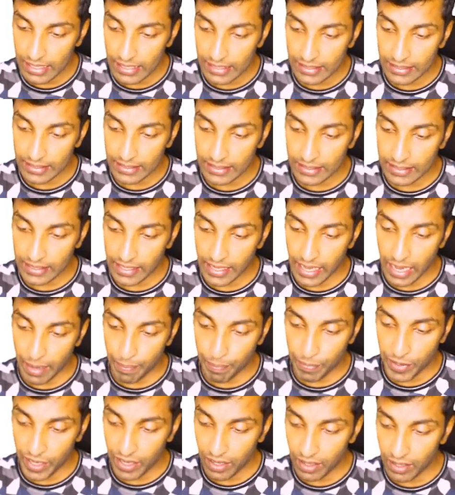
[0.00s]

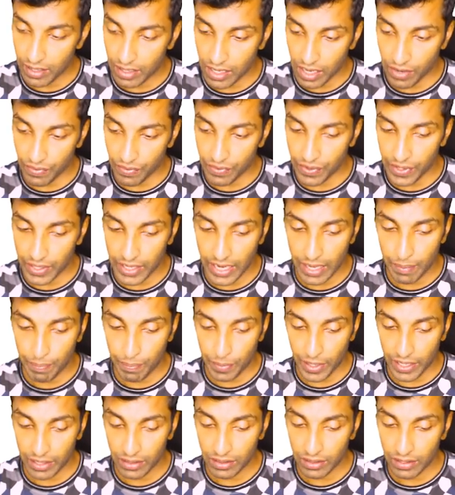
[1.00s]
CAP, covered and
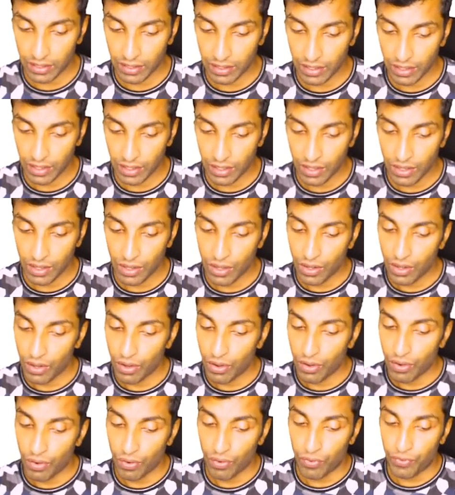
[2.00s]
plinth,
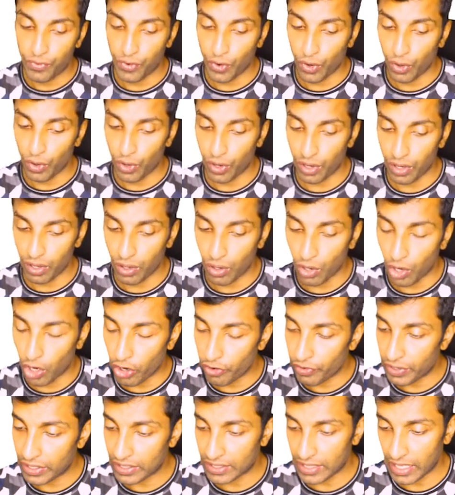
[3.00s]
for
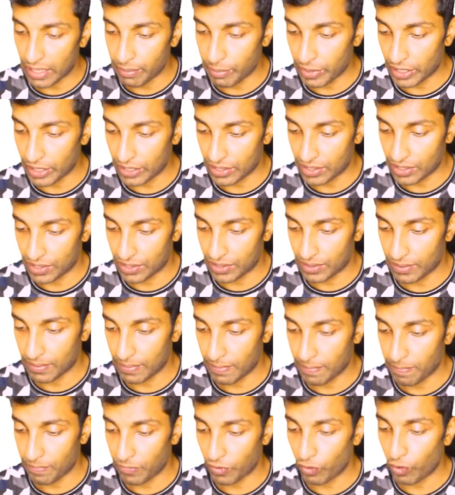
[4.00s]
over 3 months.
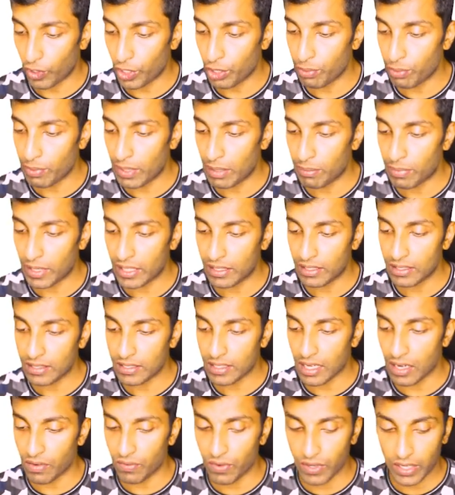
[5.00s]
What do you mean by this,
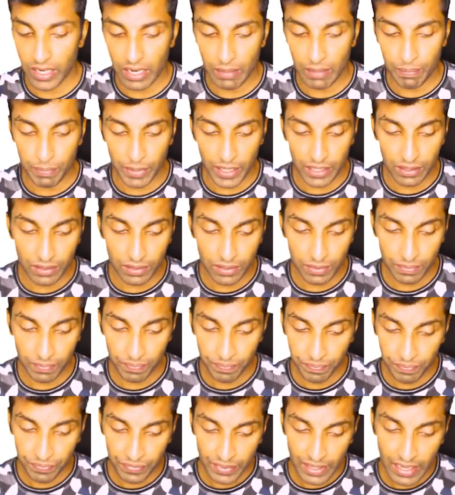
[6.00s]
covered and plinth?
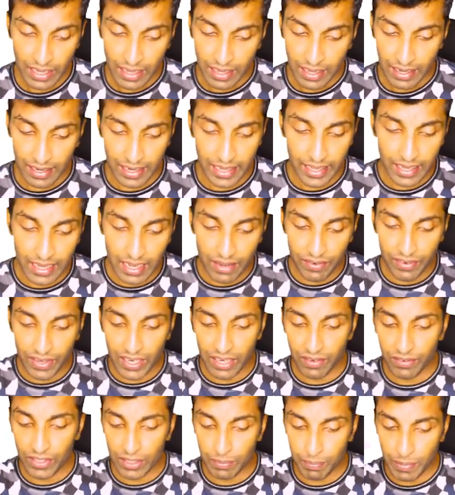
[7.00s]
Like
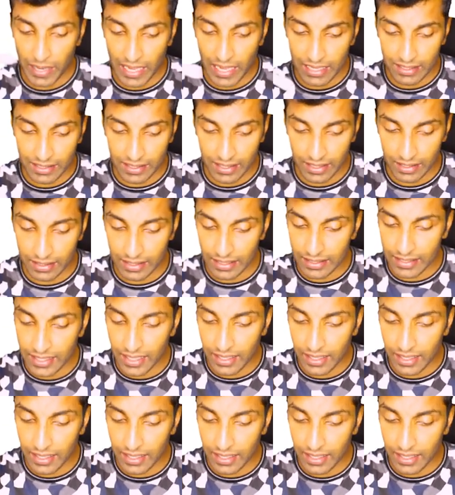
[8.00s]
covering with plastics. It's